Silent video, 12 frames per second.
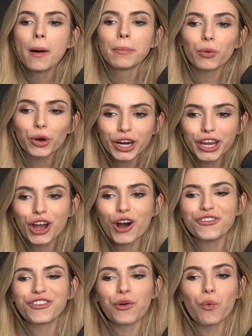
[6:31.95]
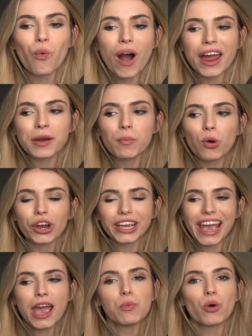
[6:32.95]
But we're going to go for one more
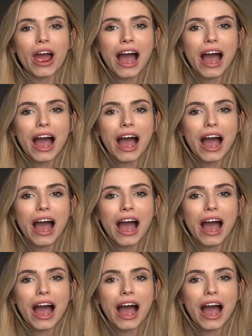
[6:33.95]
game where